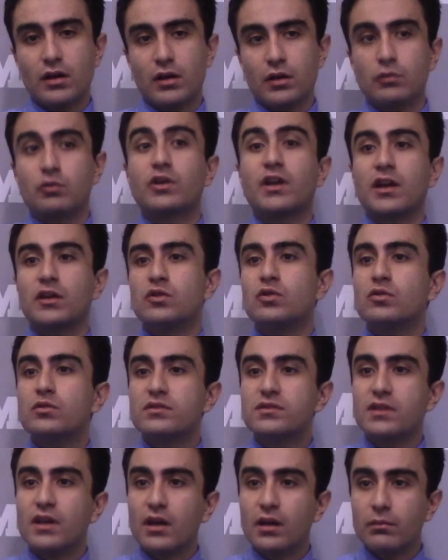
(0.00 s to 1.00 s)
you can
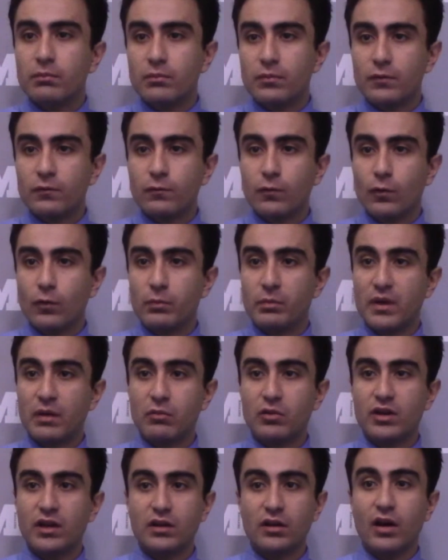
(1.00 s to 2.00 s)
use them for
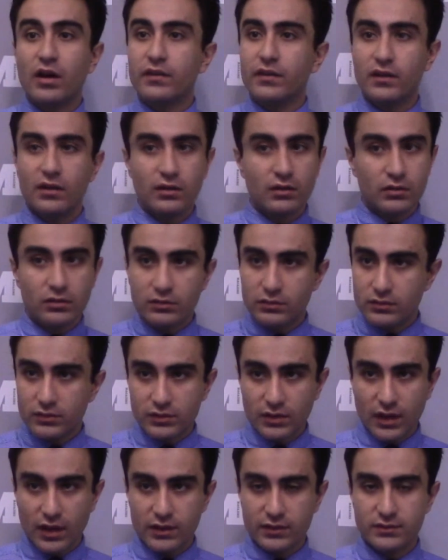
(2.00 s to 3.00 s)
memory and other
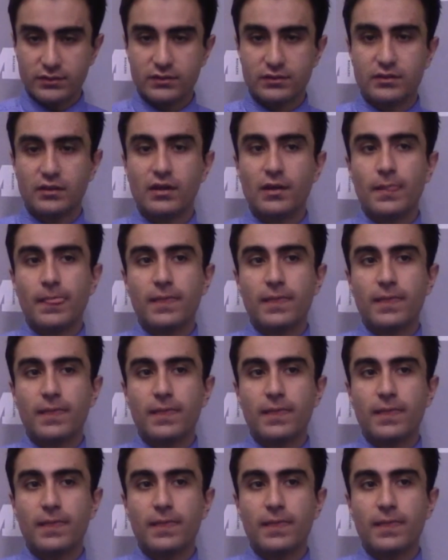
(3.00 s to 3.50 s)
tasks.